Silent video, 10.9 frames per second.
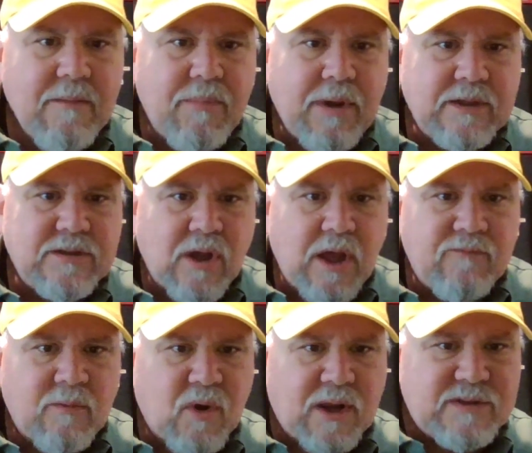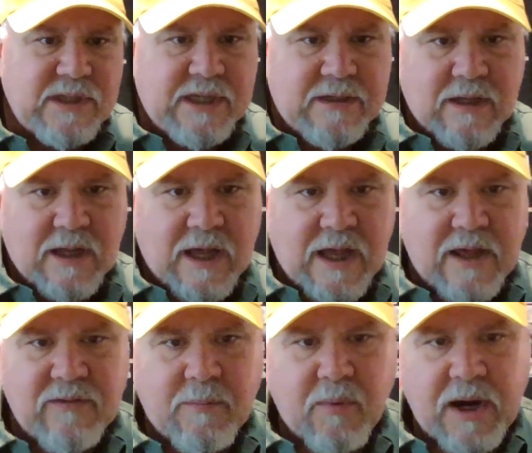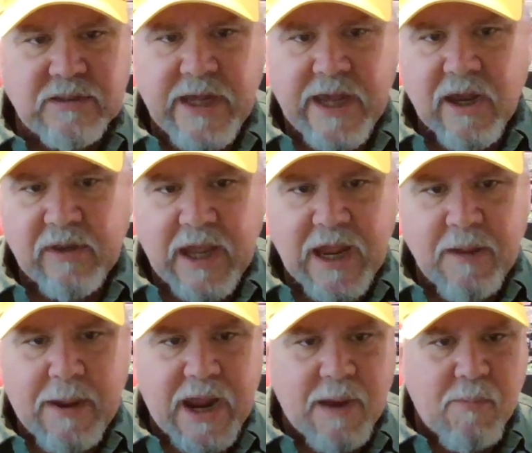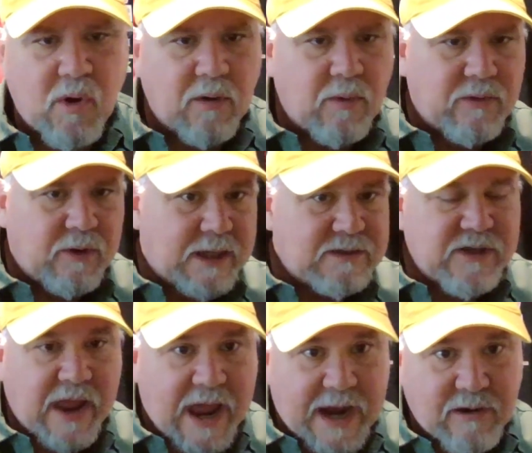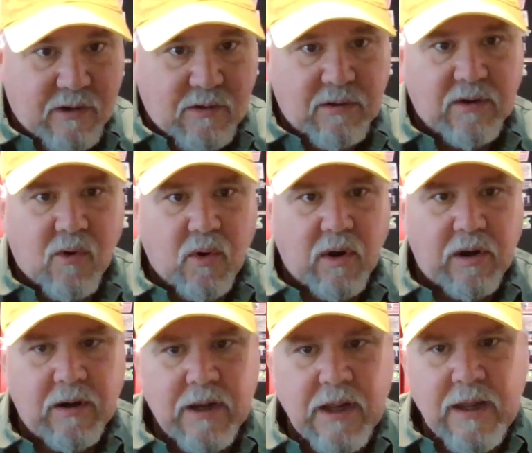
based on, from what I've seen, the price tag on the ammo, or whether it has tactical or